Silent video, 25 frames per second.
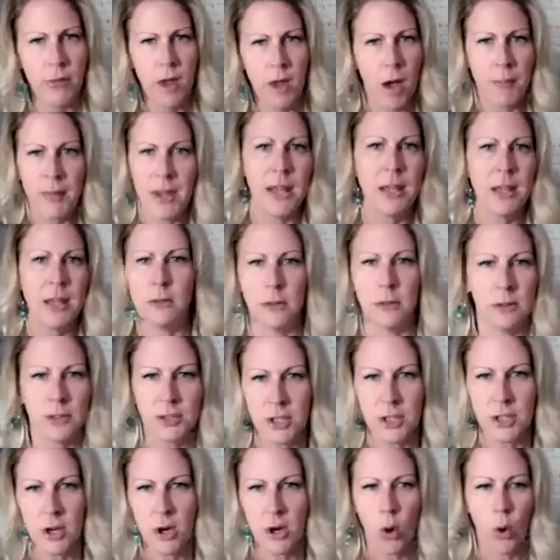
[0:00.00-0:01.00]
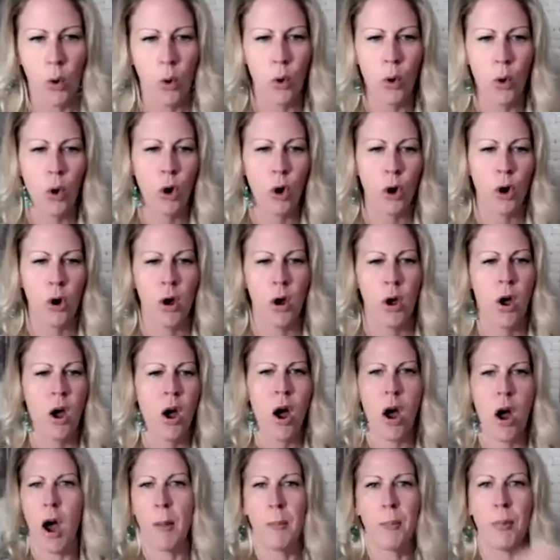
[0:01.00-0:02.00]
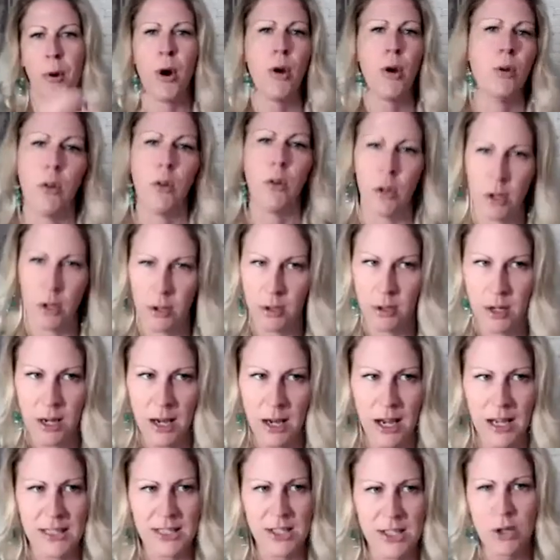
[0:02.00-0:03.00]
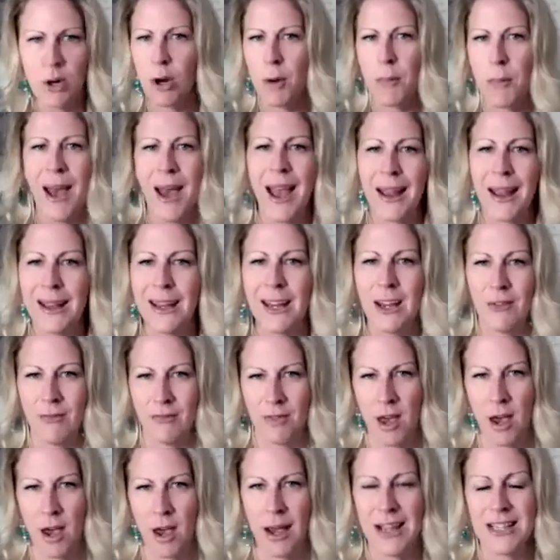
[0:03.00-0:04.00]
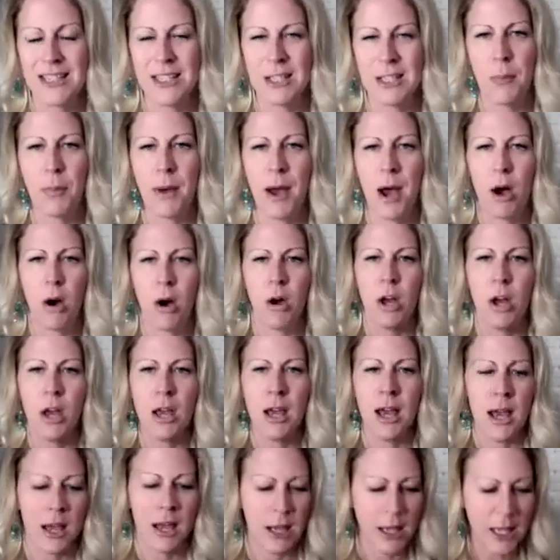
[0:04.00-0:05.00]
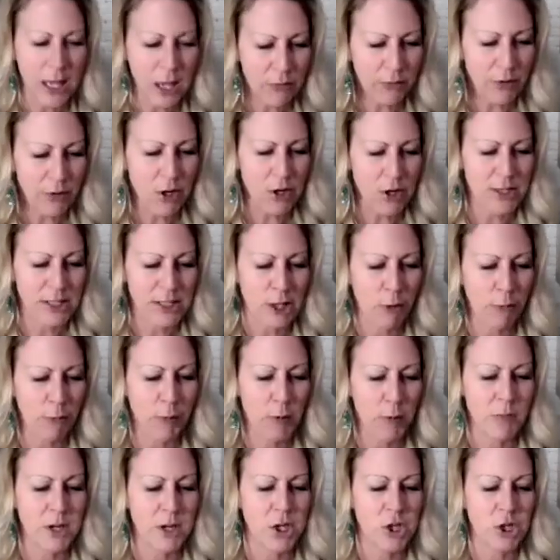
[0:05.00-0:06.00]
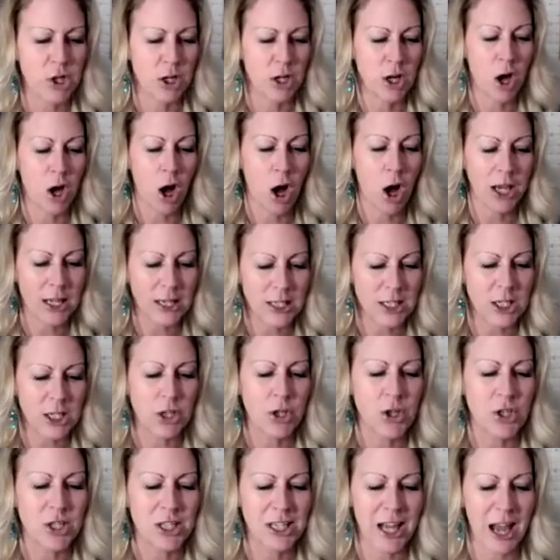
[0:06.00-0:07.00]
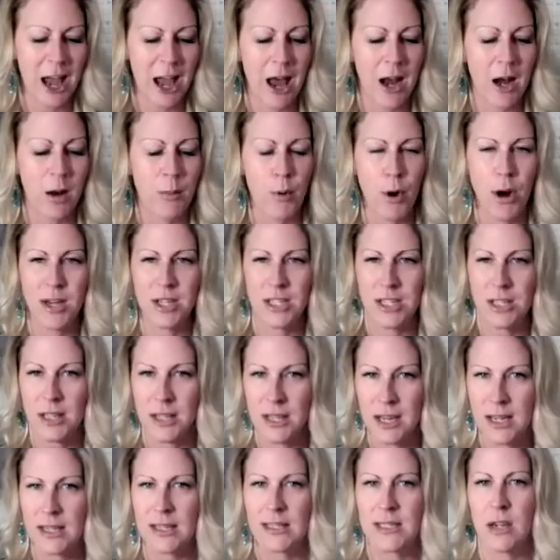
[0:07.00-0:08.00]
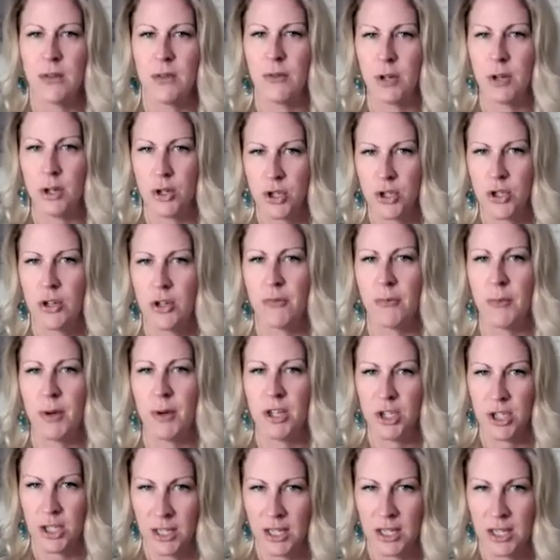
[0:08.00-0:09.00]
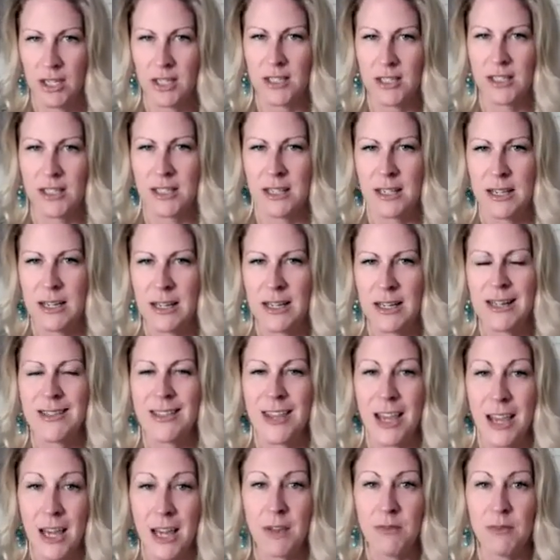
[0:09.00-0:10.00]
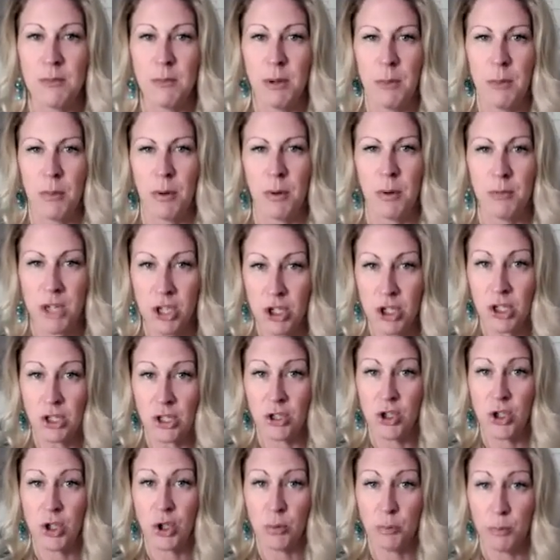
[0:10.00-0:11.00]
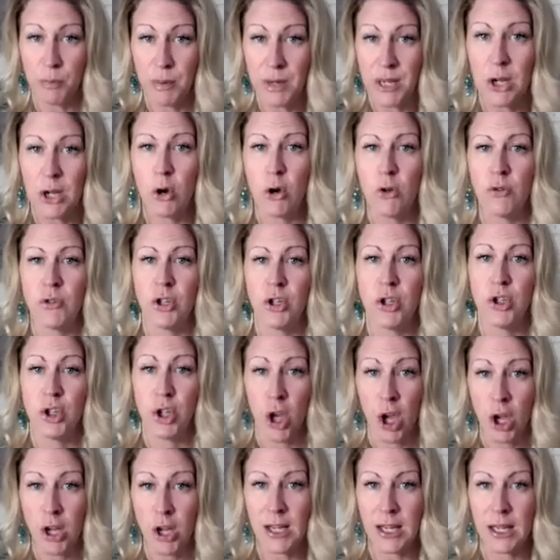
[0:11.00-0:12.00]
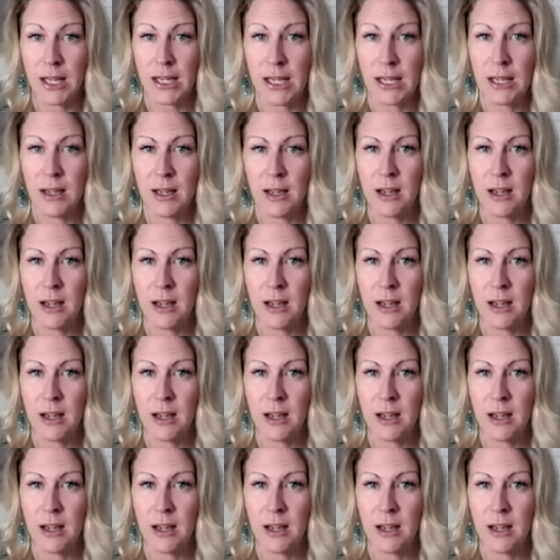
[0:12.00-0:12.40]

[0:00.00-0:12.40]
healed, or I'm broken. It's not about any of that. It's about giving yourself permission. I continue to calibrate to the next evolution of my genius. That gives me permission to be on the journey